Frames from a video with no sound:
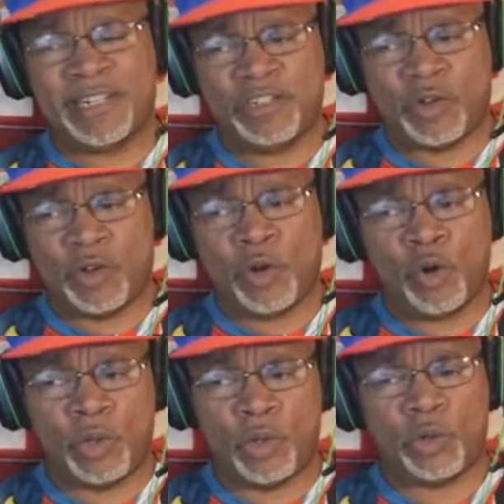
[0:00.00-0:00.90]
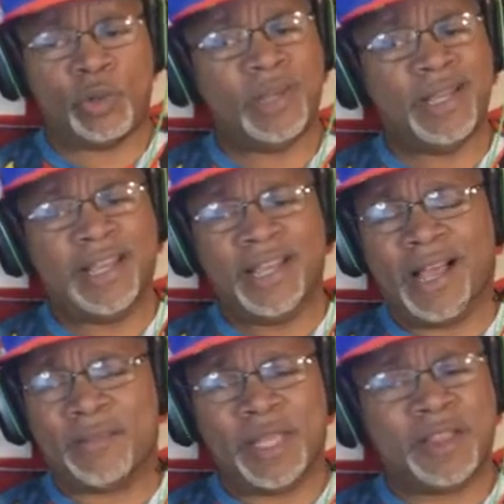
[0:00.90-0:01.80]
on hulu i
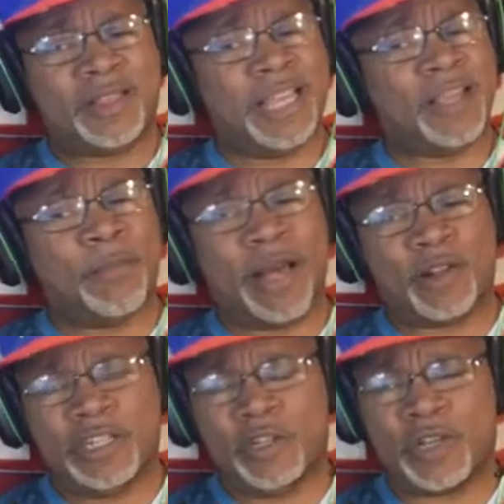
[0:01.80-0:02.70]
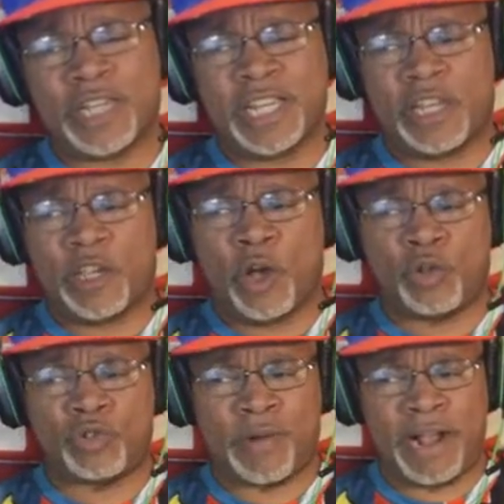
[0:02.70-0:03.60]
mean think about it you can get
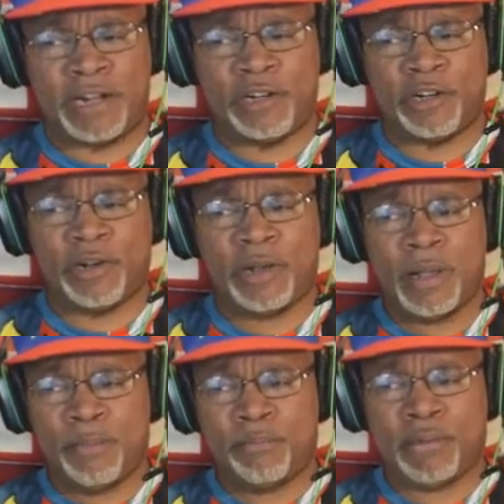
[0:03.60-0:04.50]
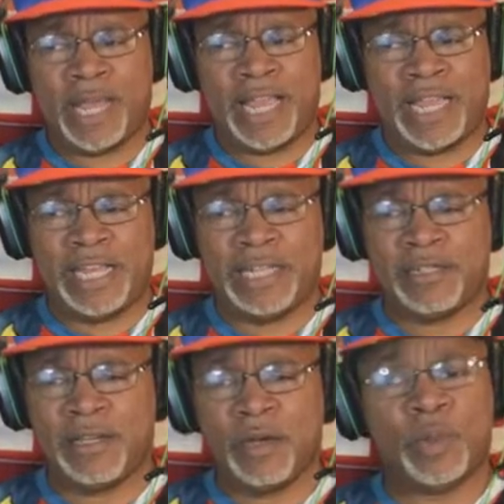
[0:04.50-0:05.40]
ghost rider blade
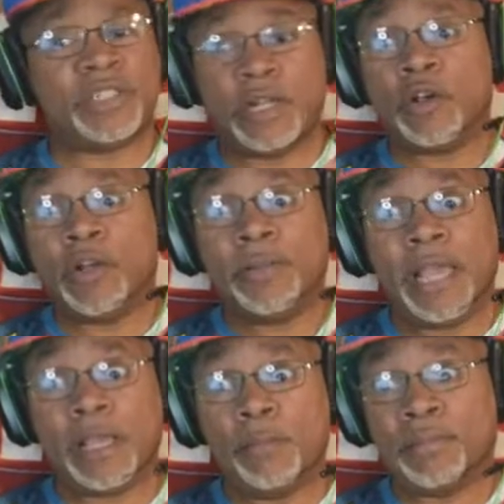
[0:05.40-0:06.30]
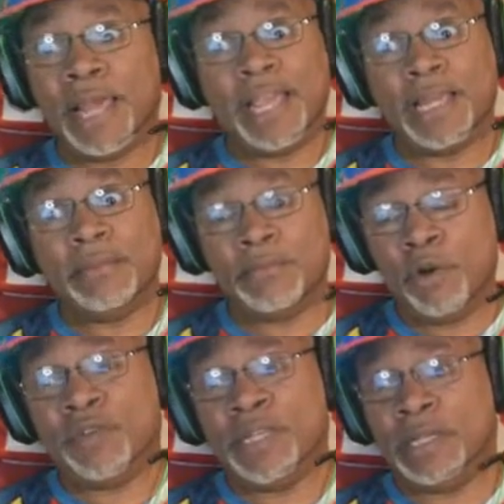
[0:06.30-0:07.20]
which they're going to make a Blade
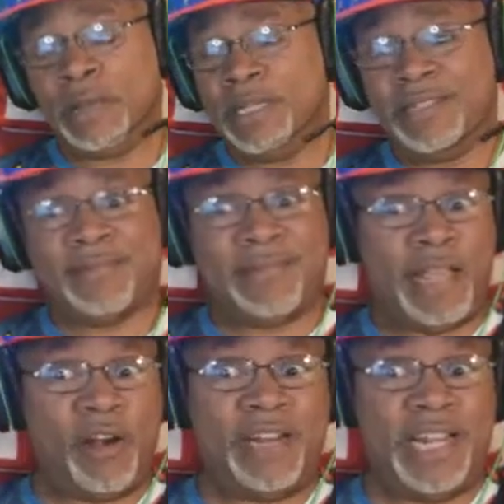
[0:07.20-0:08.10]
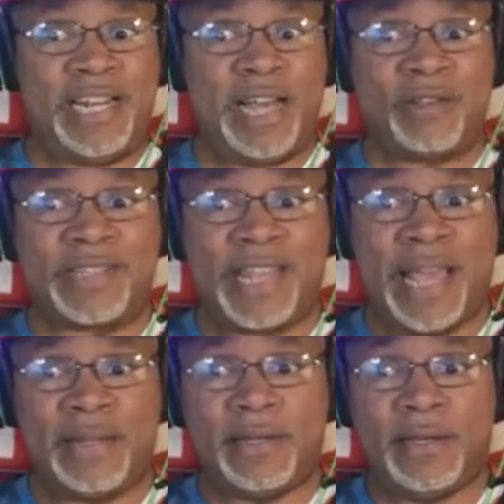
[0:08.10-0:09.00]
movie. I mean, they already announced that.
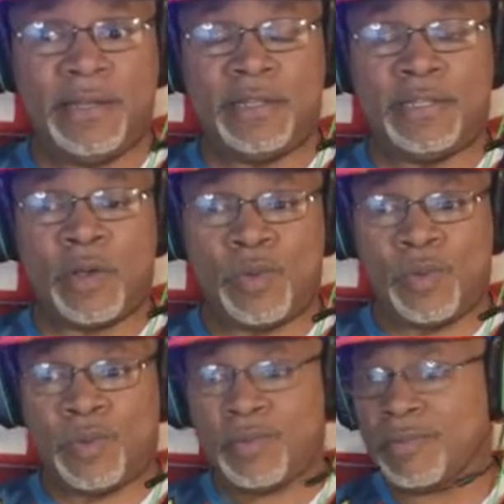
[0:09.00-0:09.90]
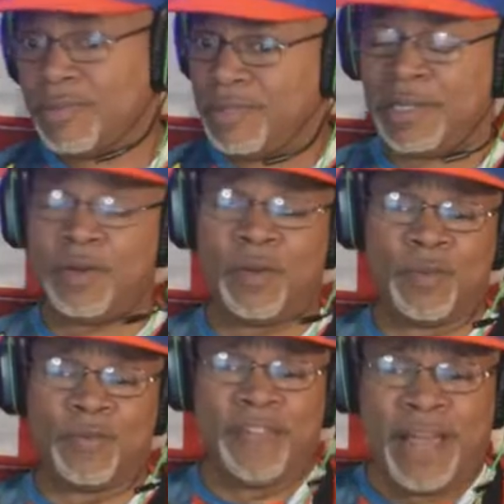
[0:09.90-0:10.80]
So, you know,
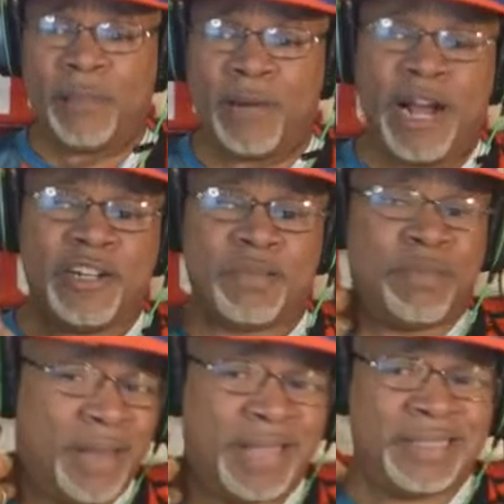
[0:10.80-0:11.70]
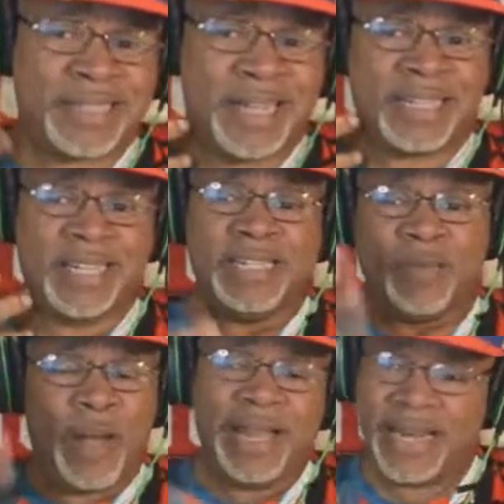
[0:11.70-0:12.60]
vampires, blood sucking,
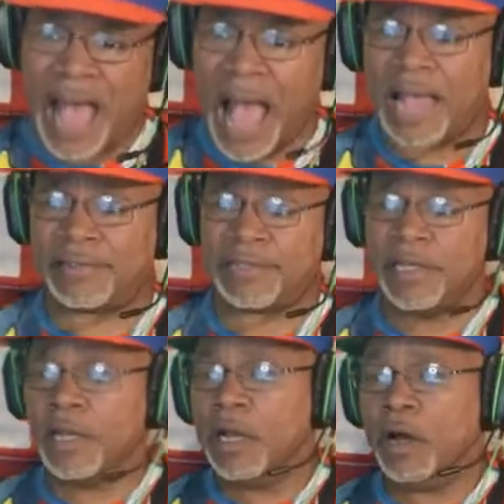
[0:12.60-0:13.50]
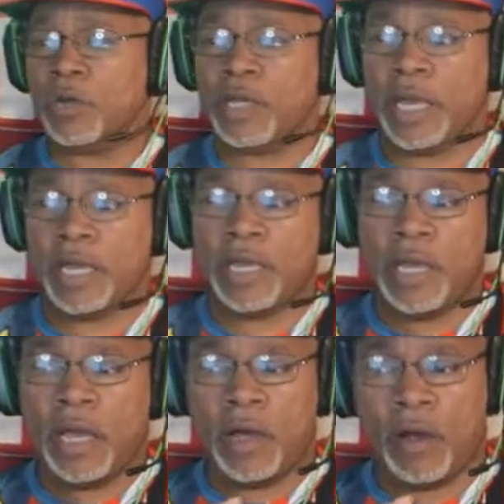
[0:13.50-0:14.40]
why not? Okay.
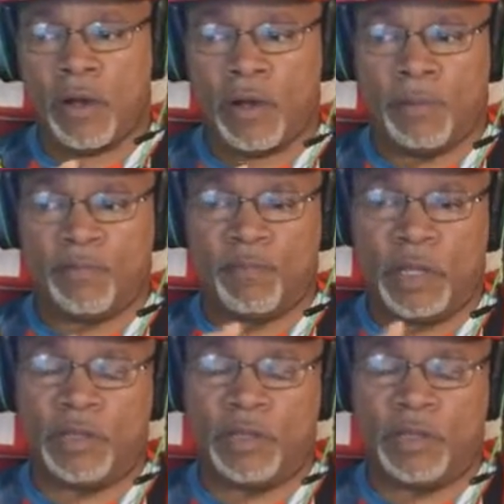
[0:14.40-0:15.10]
Um, you're